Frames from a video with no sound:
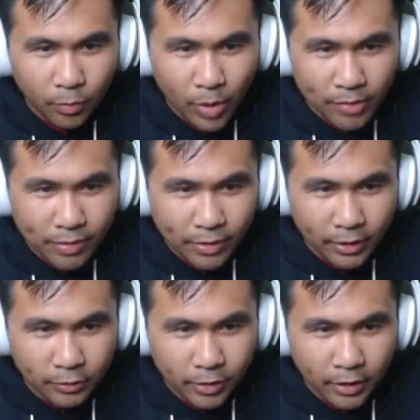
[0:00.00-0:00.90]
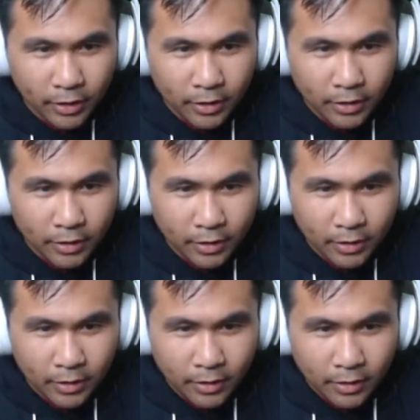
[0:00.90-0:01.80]
wavy things, right?
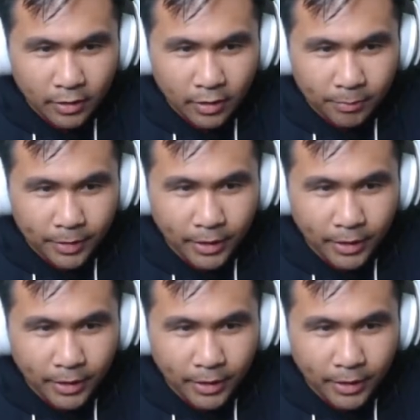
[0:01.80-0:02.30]
I'm gonna get